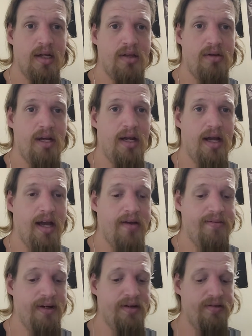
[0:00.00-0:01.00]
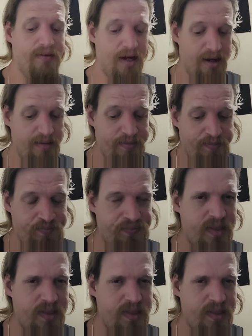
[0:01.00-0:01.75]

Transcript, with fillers: a three and a half out of five.